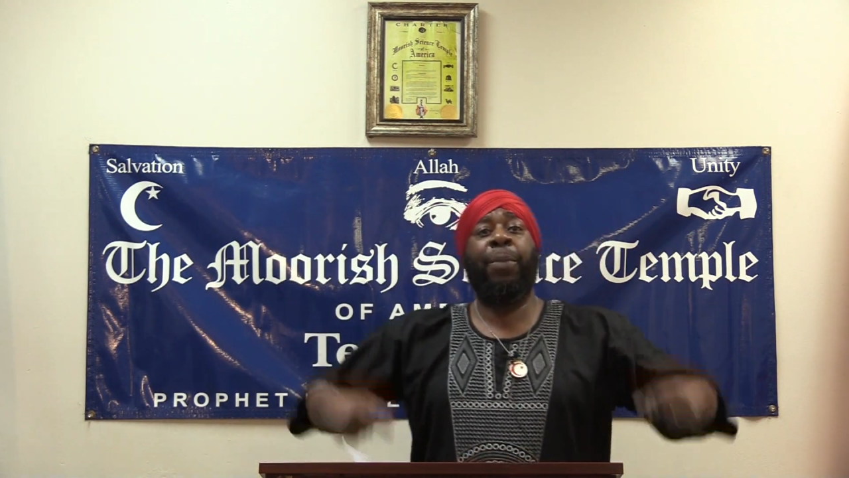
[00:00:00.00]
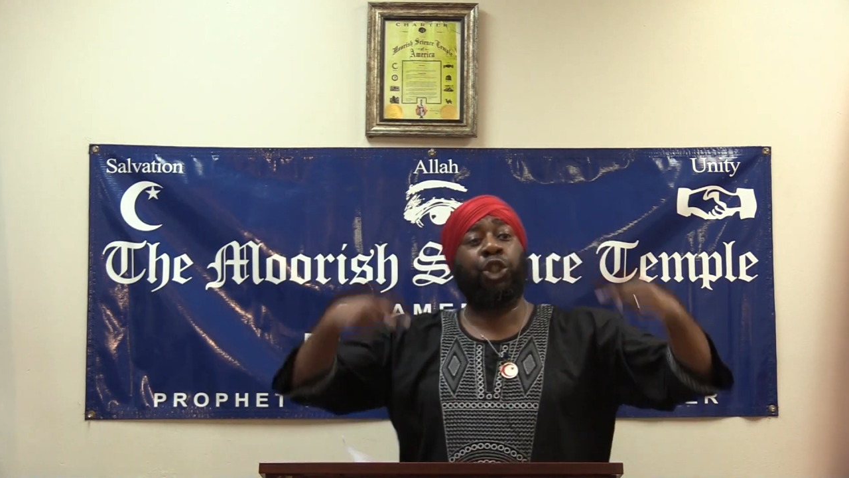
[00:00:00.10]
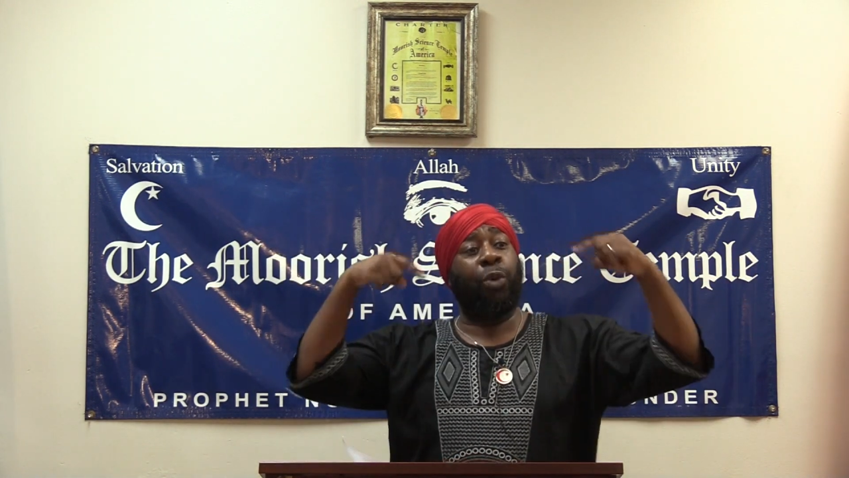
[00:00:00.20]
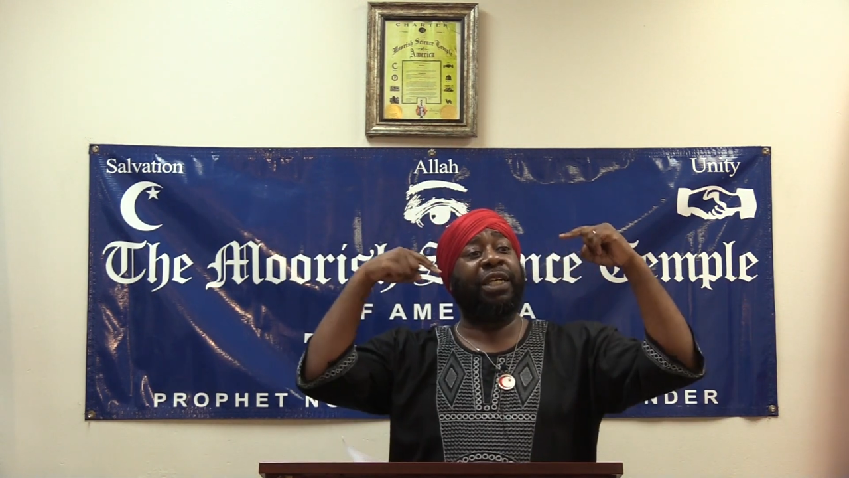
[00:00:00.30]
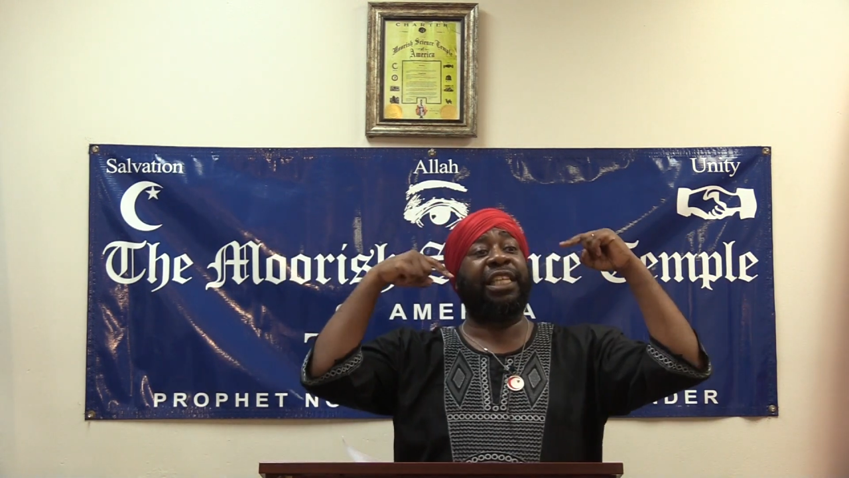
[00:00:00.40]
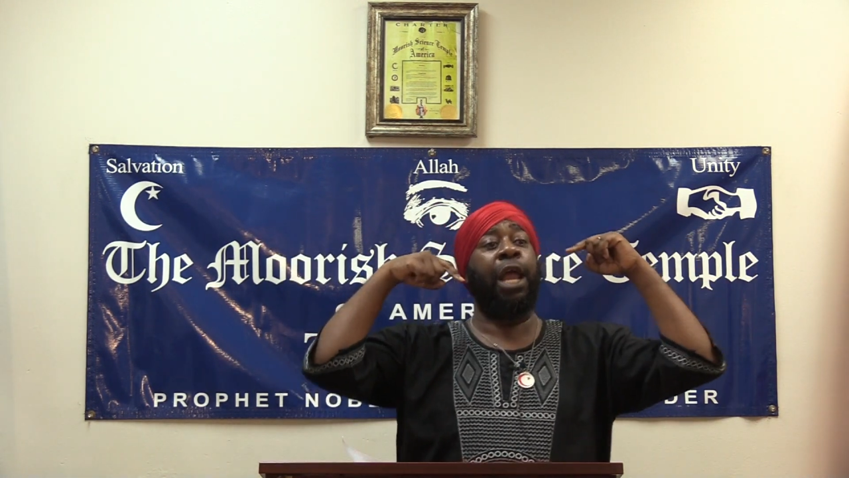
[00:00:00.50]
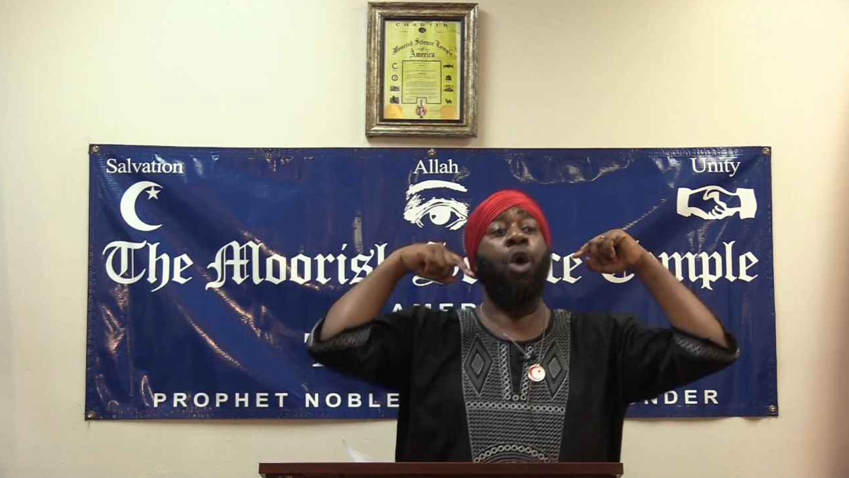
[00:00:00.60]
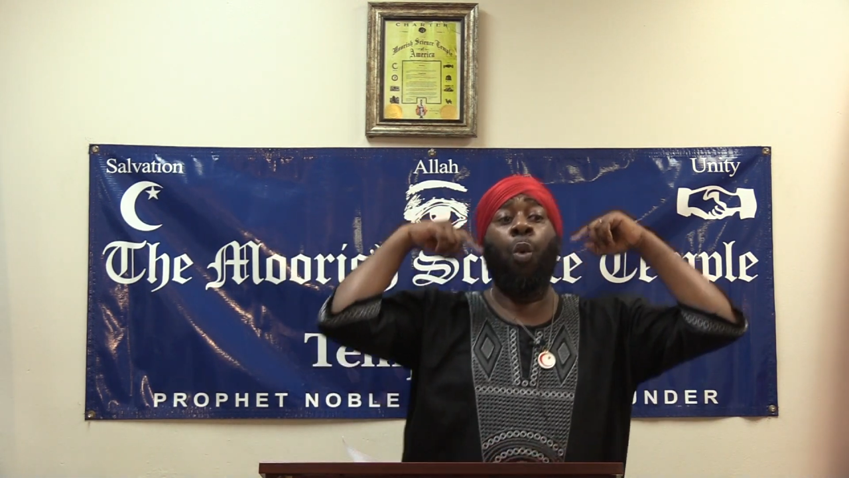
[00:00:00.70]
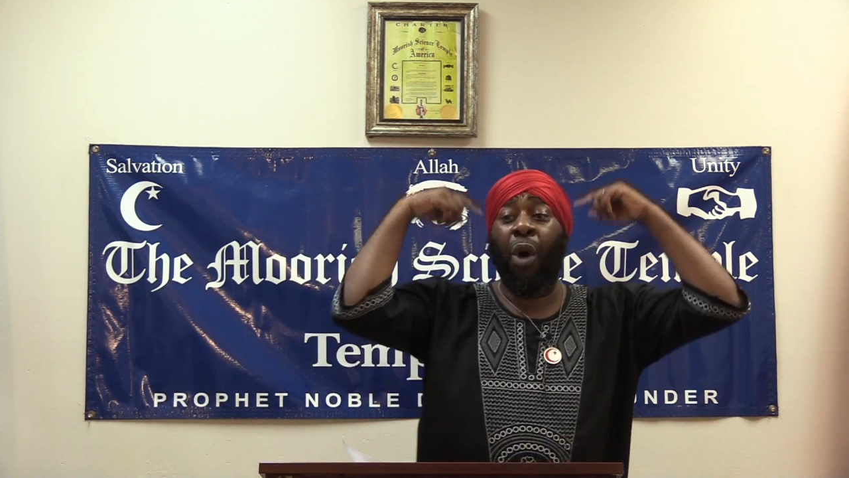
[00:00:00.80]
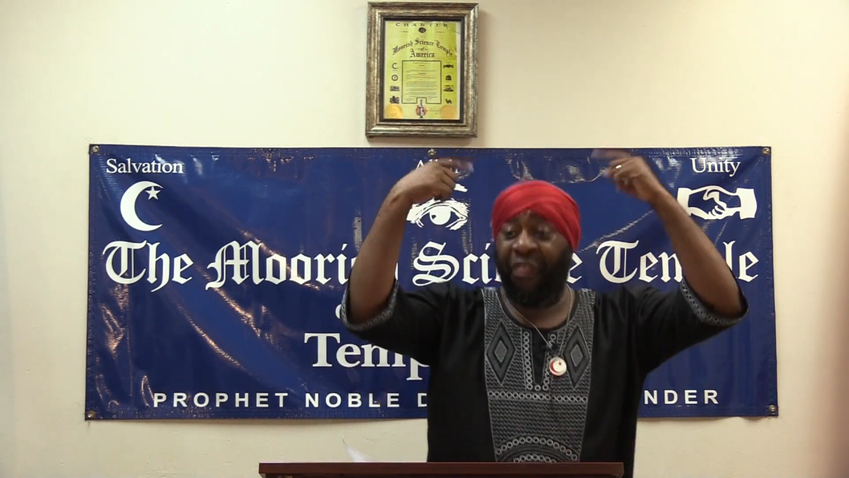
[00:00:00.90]
but you want to say
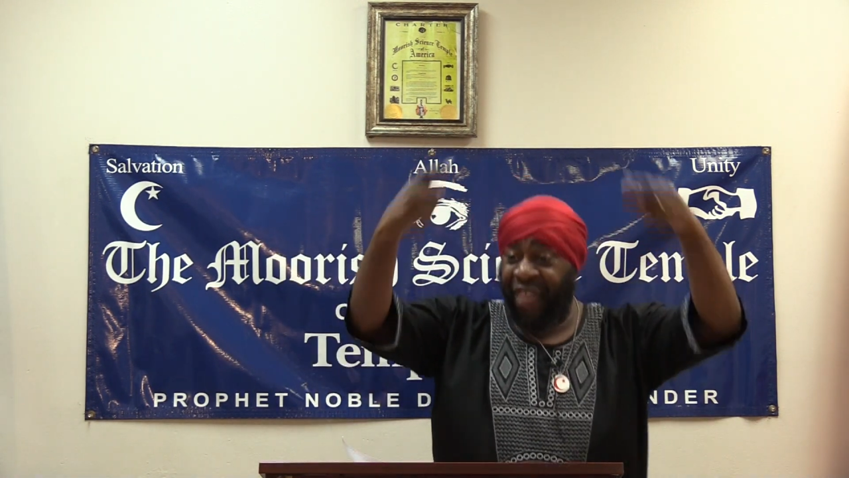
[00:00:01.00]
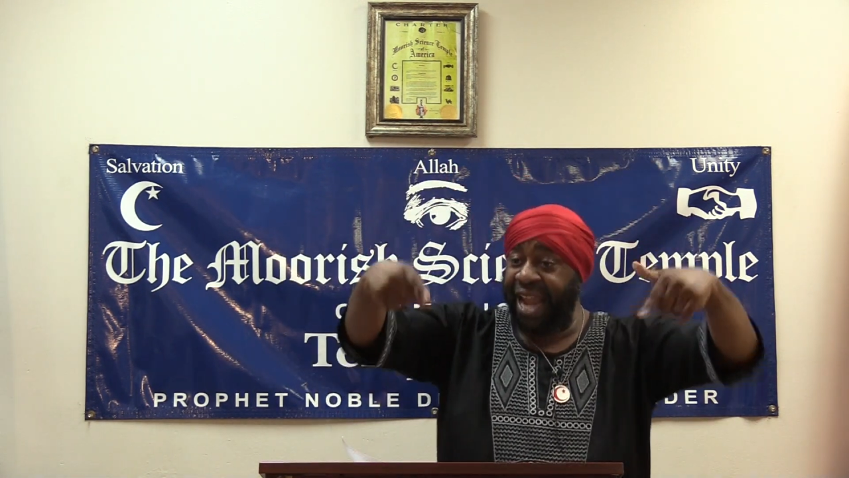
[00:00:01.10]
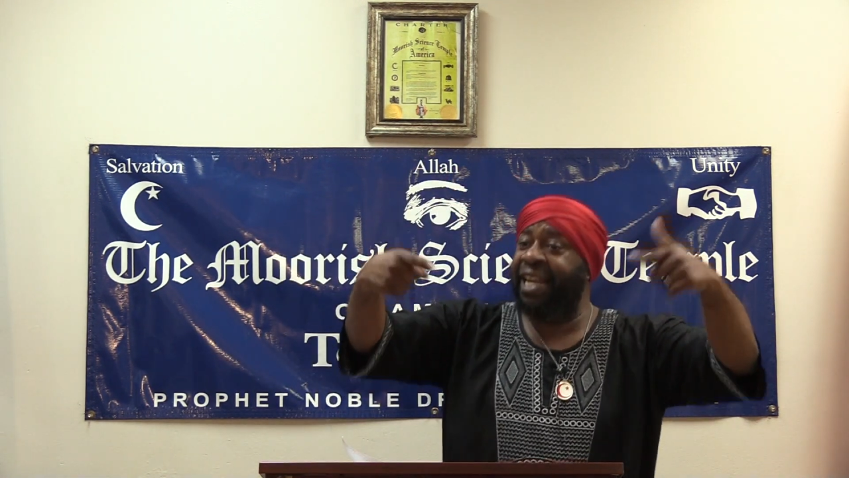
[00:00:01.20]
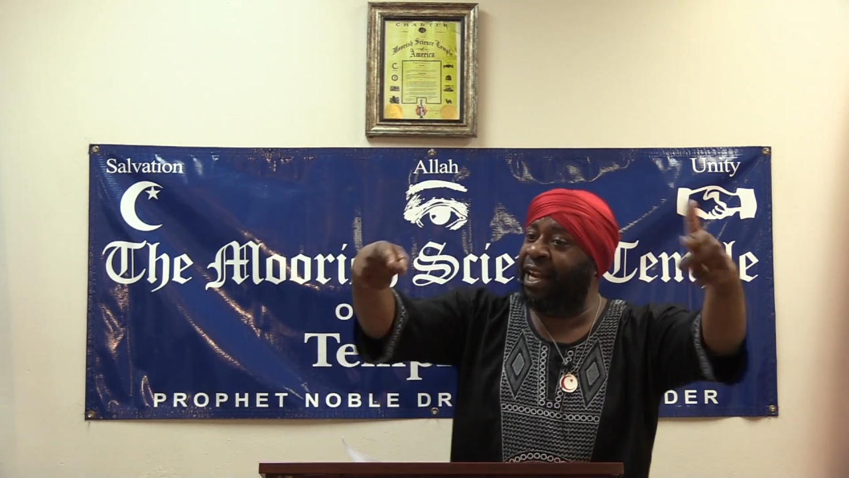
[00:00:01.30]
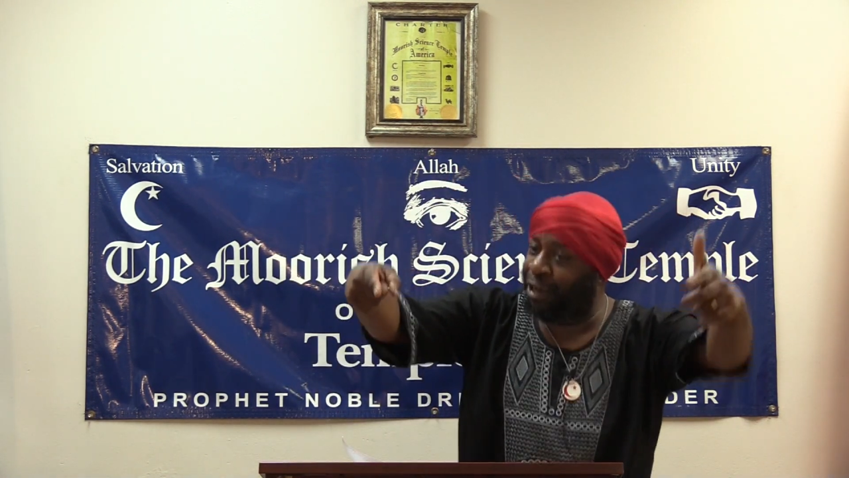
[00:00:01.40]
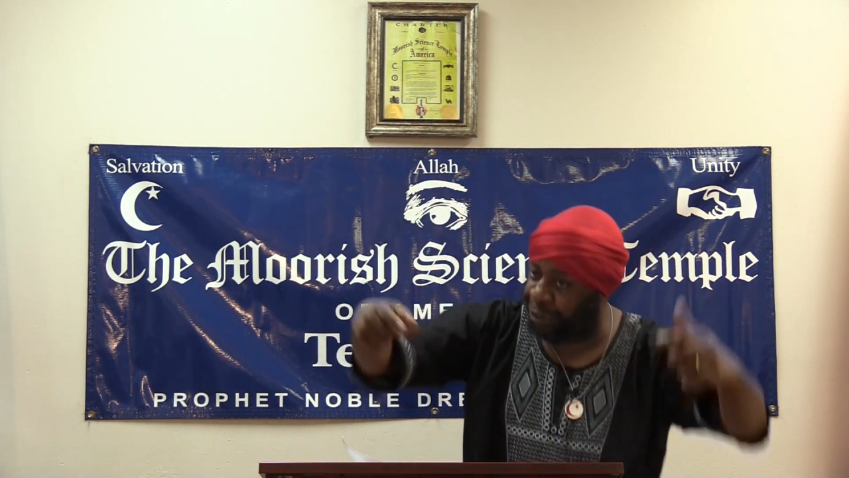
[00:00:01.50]
what they need